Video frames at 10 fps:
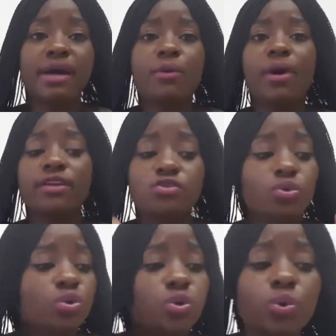what you
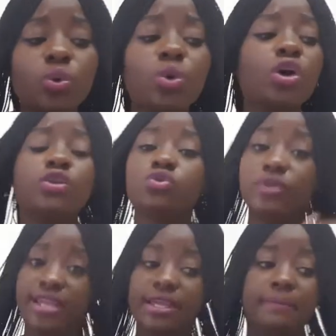do
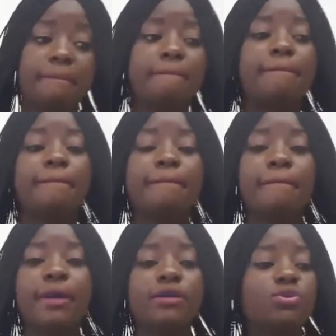today.
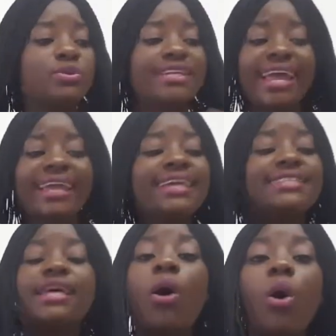Today
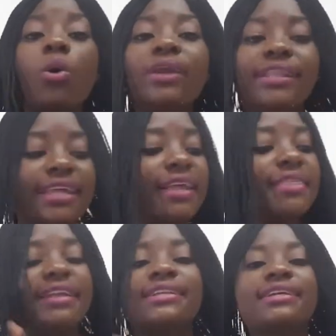is the only day
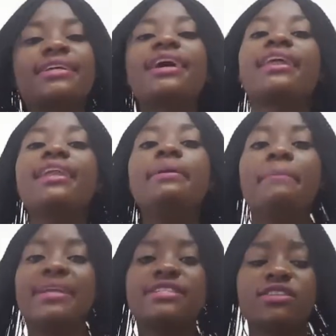that really
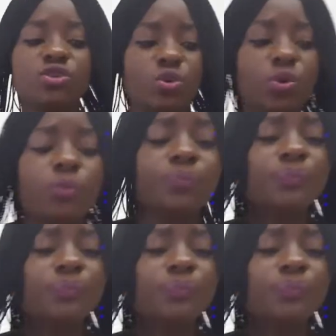matters, you know.